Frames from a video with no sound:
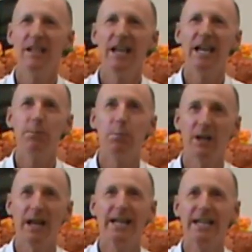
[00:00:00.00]
it
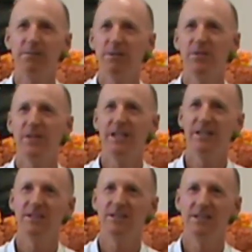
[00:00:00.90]
playing with
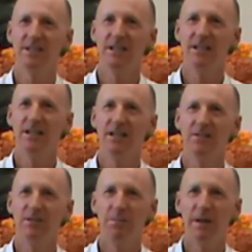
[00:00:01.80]
things.
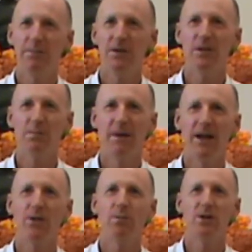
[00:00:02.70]
Remember the
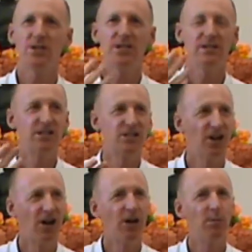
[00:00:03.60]
mother watching the
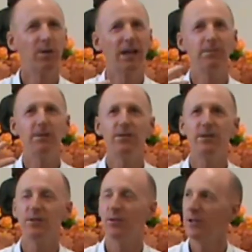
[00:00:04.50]
child play with the
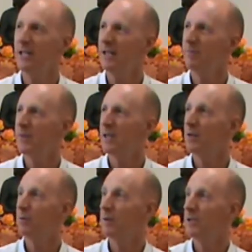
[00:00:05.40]
toy?
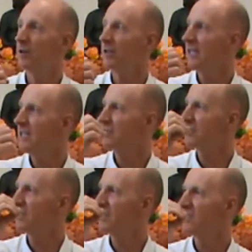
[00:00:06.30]
We're not
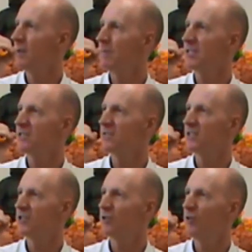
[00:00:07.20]
interested so much in the
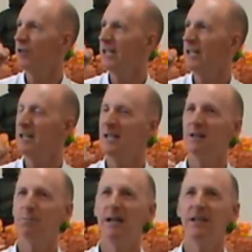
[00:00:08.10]
toy,
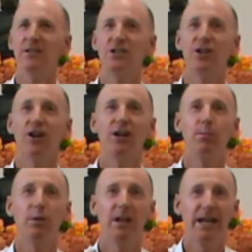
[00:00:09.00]
but in the
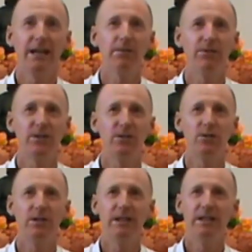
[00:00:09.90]
child playing with the
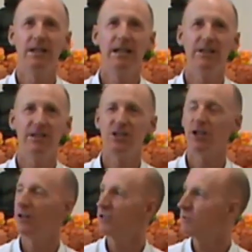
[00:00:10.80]
toy, in the
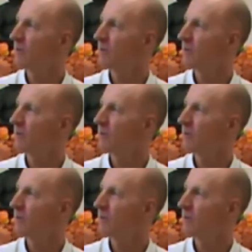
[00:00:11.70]
child's